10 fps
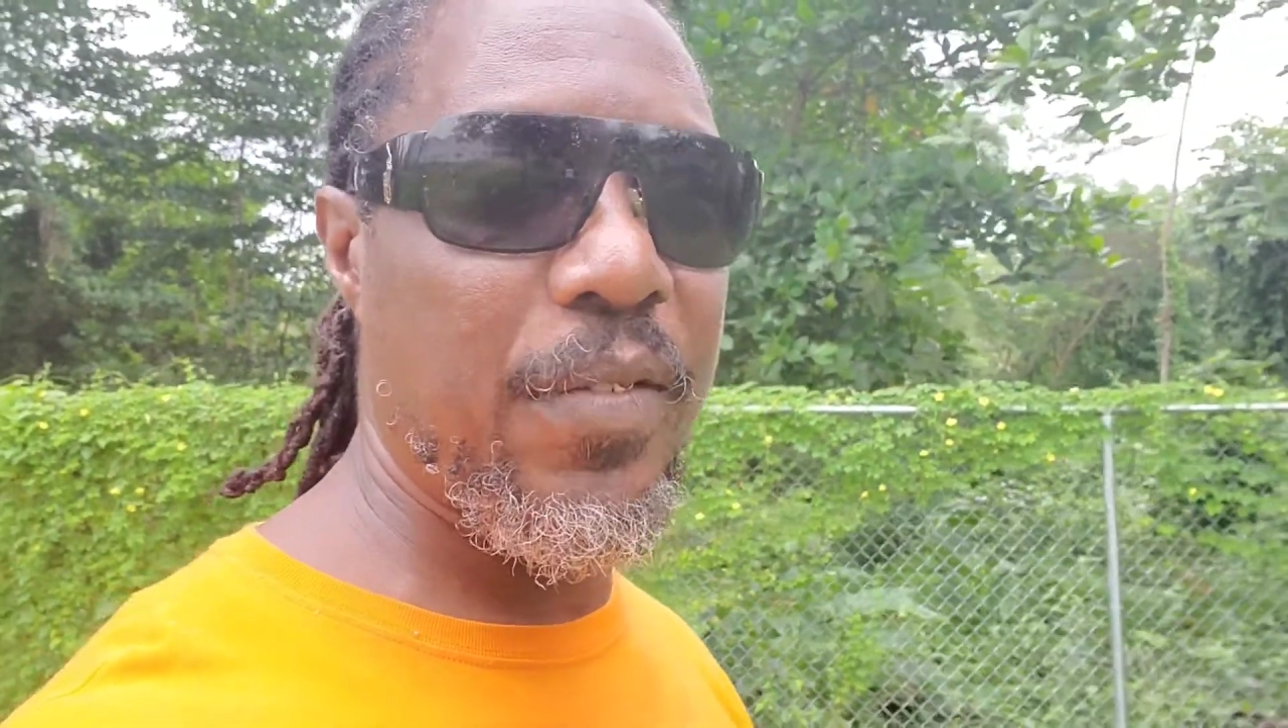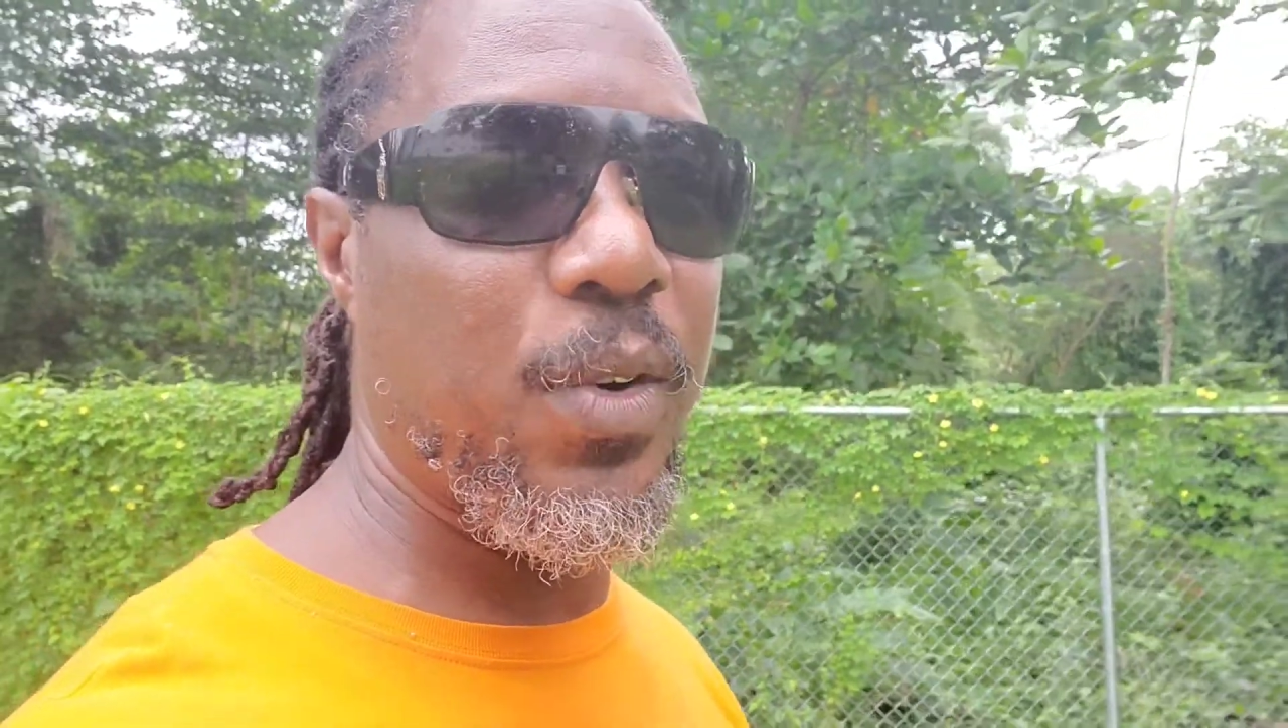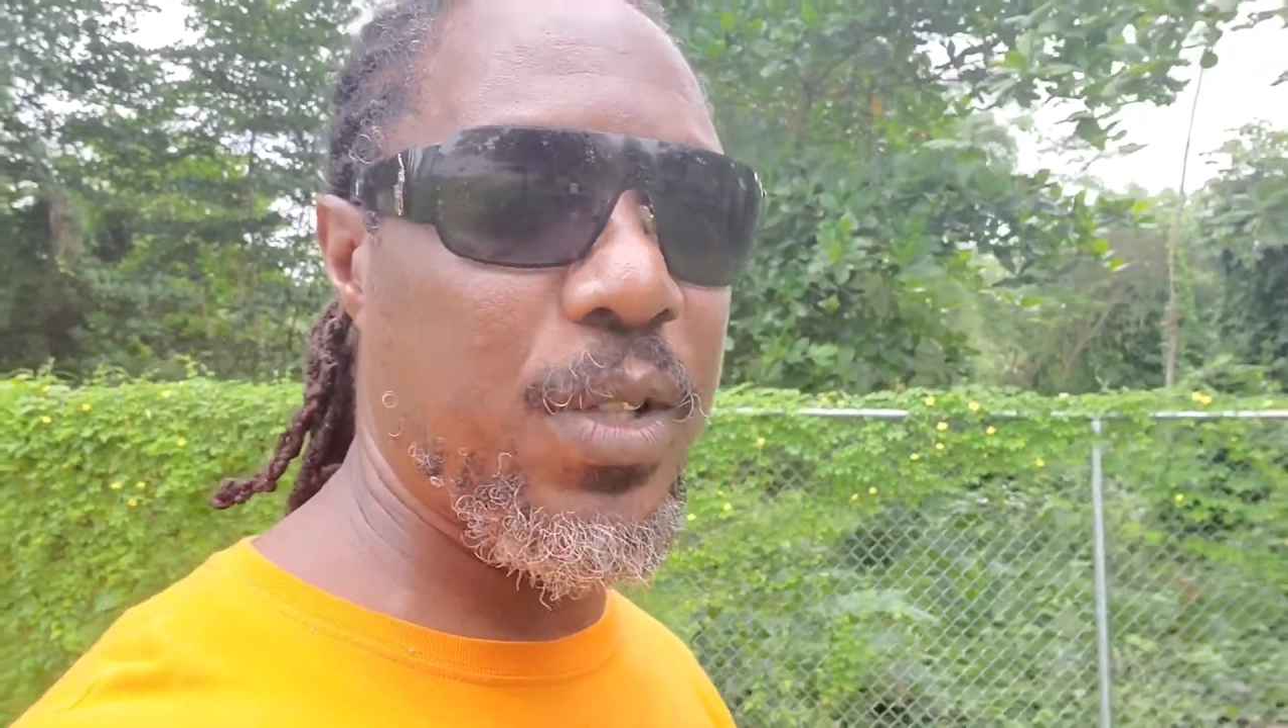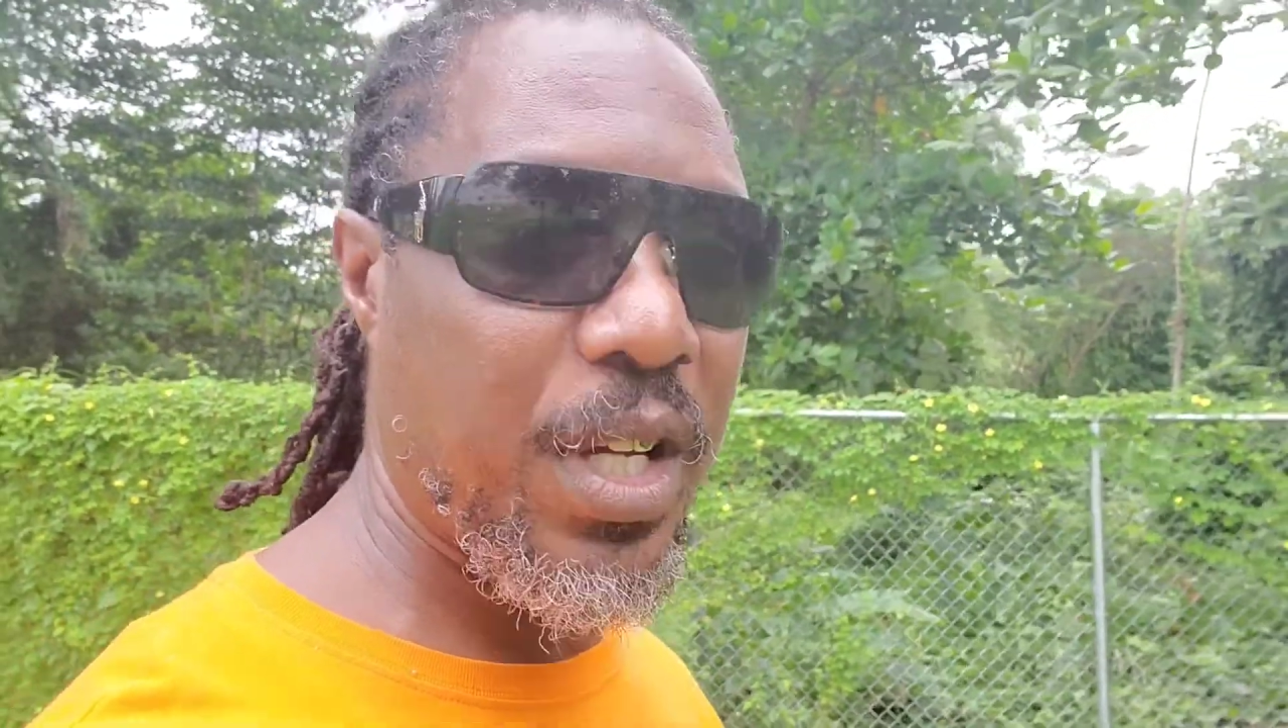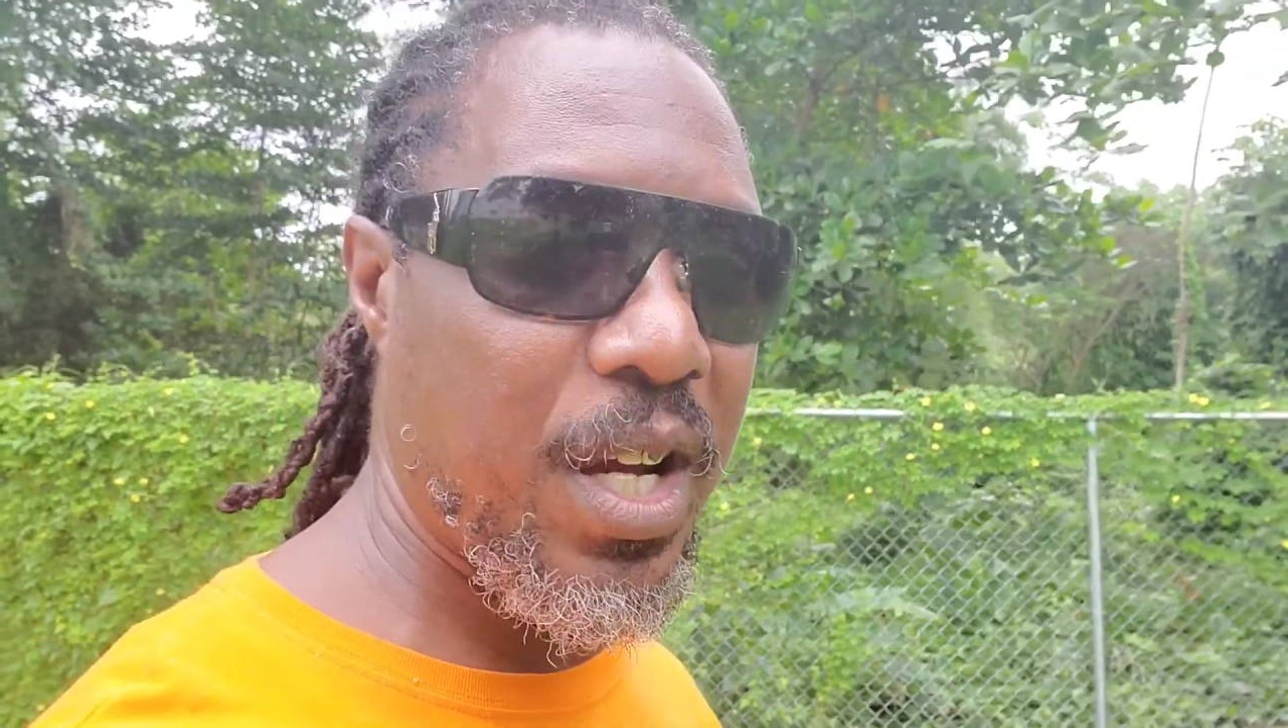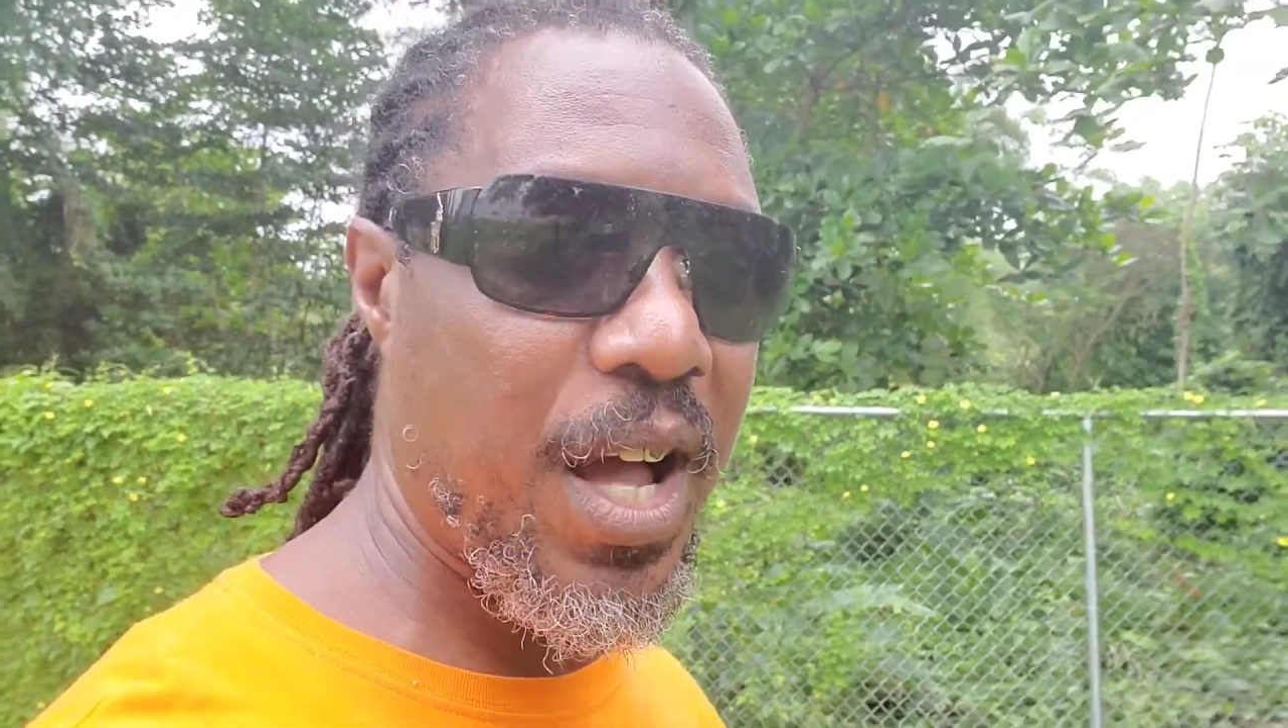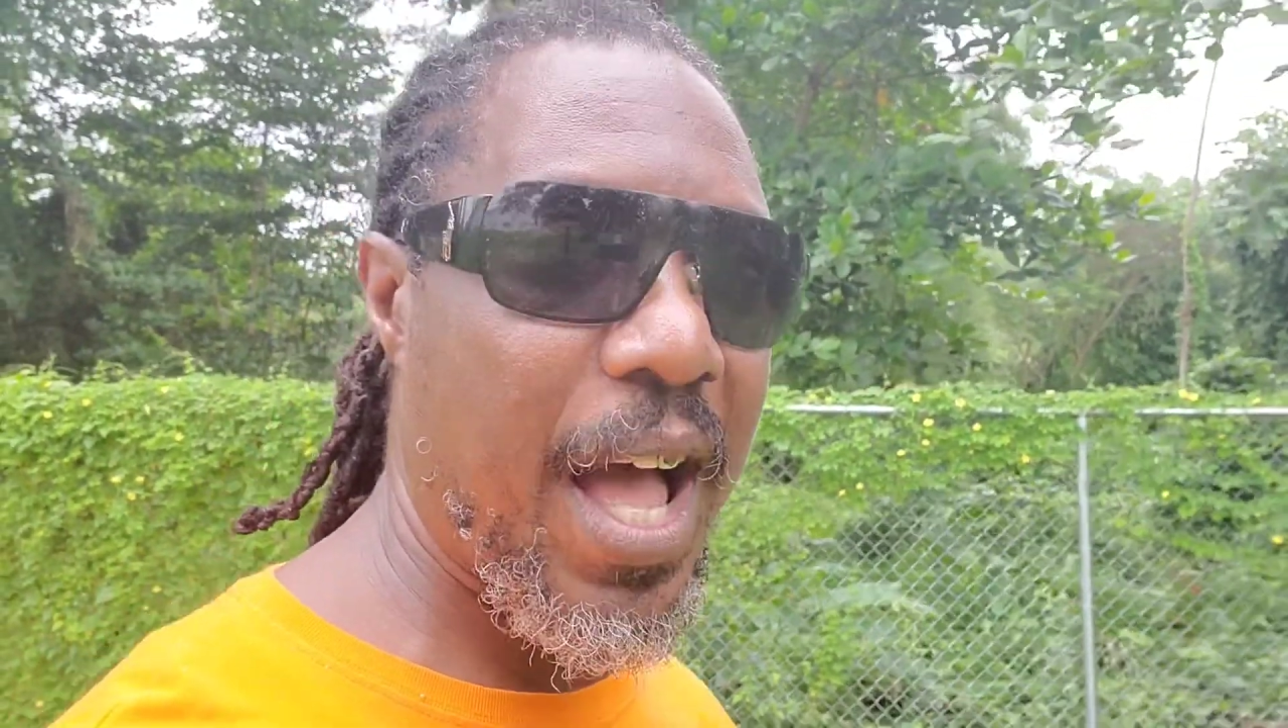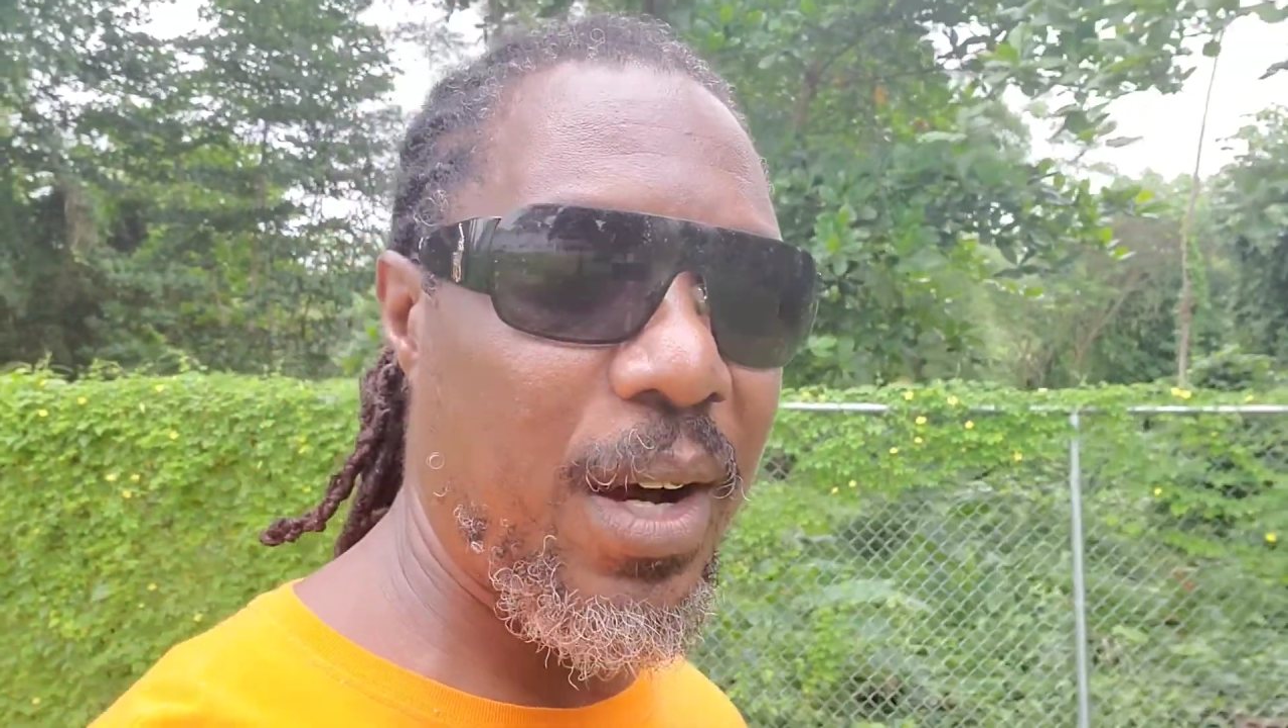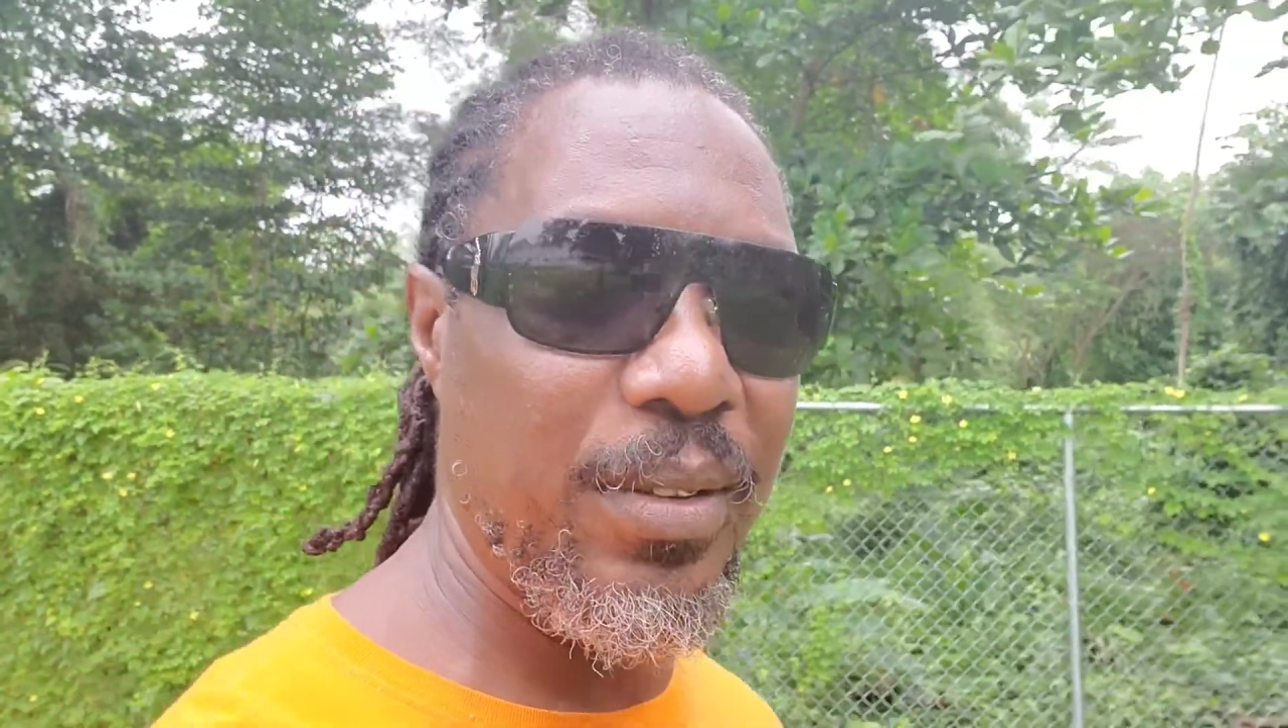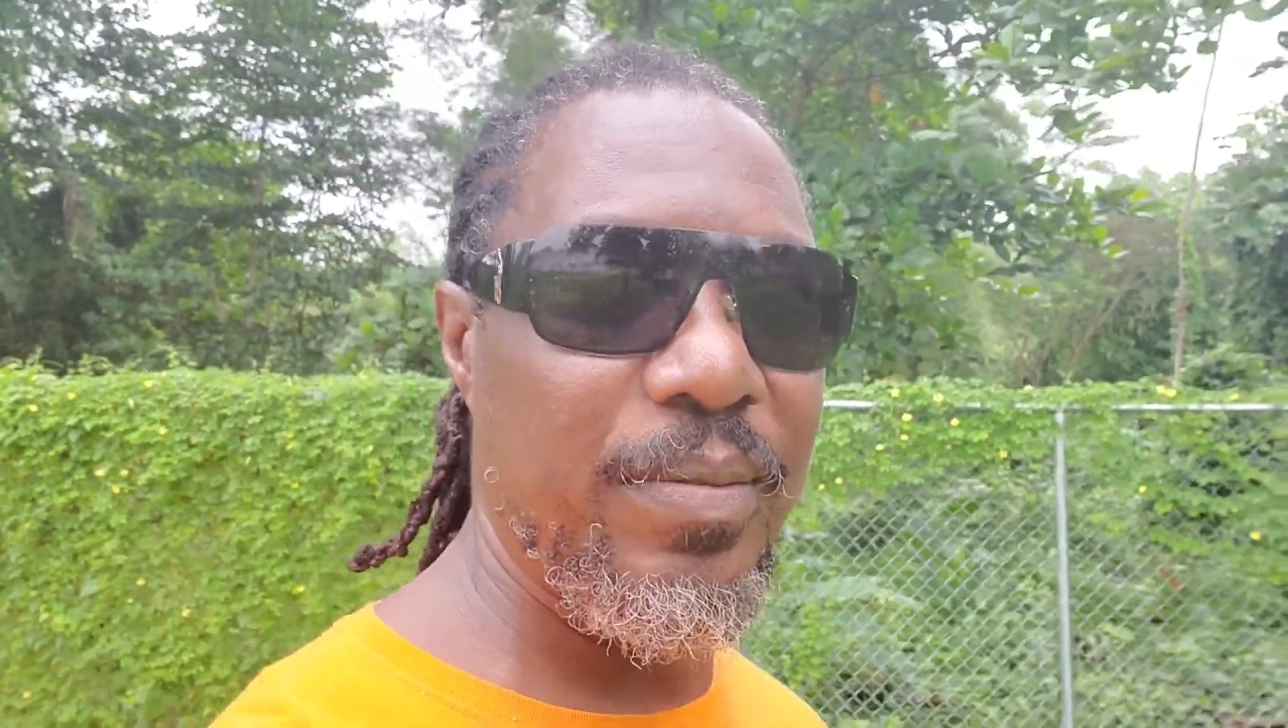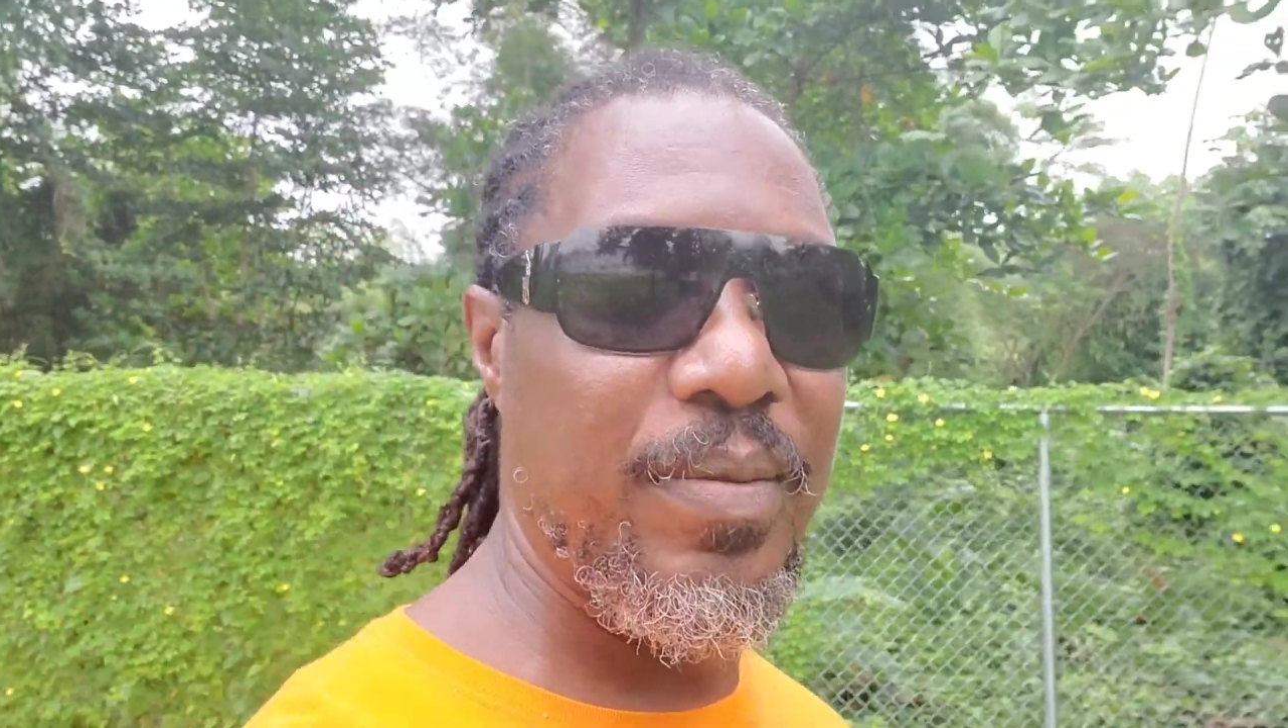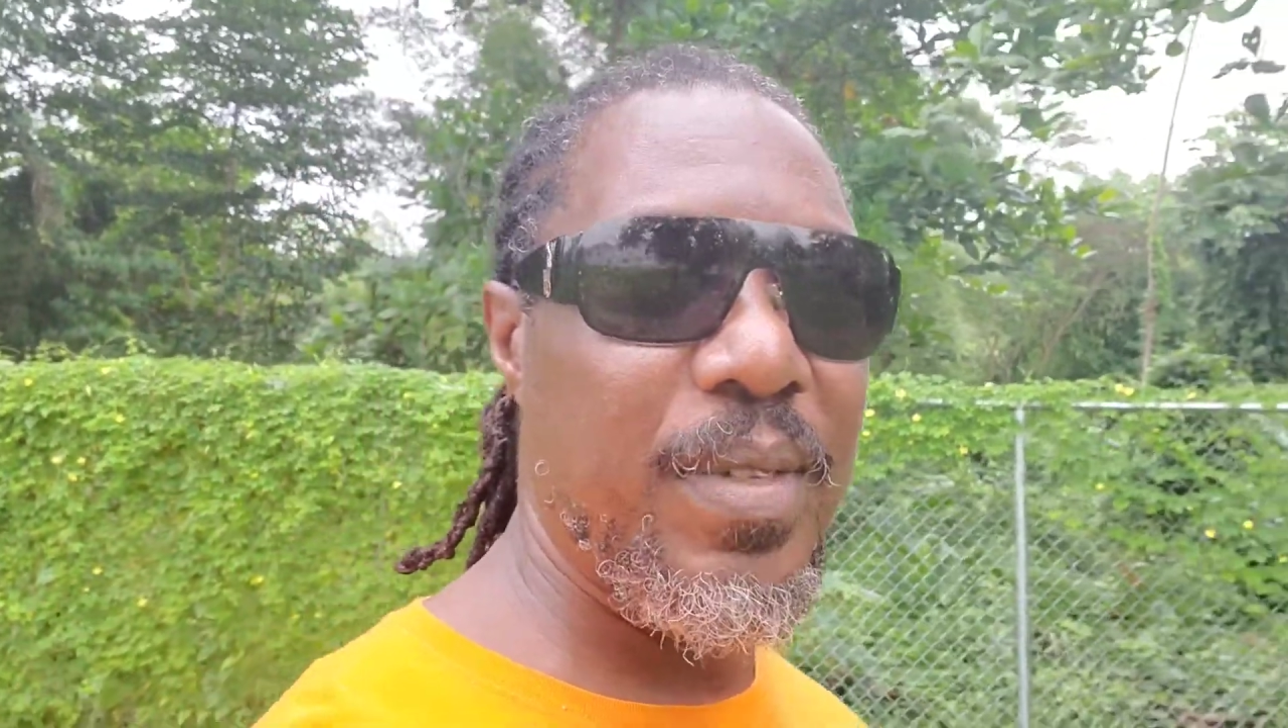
have got to cut out.